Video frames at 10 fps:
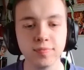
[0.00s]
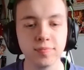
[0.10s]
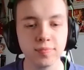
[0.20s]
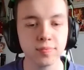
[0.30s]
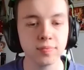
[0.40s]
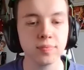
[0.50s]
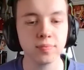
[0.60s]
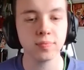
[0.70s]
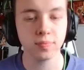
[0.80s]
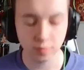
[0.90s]

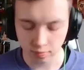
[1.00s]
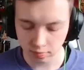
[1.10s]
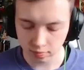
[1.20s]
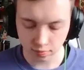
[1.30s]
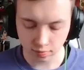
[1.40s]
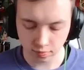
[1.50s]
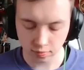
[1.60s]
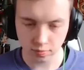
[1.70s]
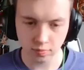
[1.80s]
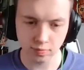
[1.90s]

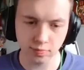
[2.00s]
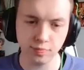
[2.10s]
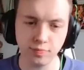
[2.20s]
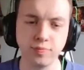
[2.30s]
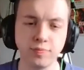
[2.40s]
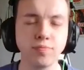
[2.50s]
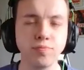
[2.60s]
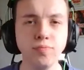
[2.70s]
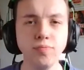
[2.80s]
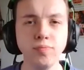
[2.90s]

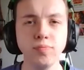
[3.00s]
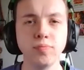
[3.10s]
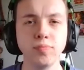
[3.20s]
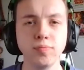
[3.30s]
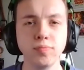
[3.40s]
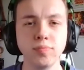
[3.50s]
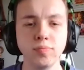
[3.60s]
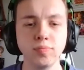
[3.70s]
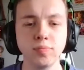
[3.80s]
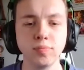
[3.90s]

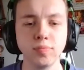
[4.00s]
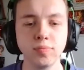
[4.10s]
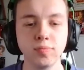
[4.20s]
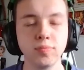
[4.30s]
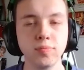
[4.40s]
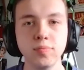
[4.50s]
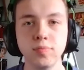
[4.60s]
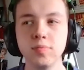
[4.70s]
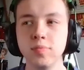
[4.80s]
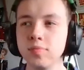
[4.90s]

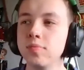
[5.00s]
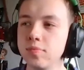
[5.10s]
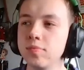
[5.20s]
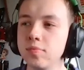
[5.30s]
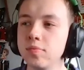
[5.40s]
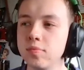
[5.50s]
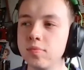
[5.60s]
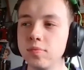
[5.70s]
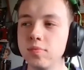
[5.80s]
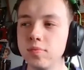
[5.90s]

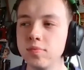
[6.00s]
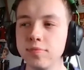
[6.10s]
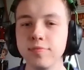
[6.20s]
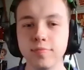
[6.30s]
(not speaking)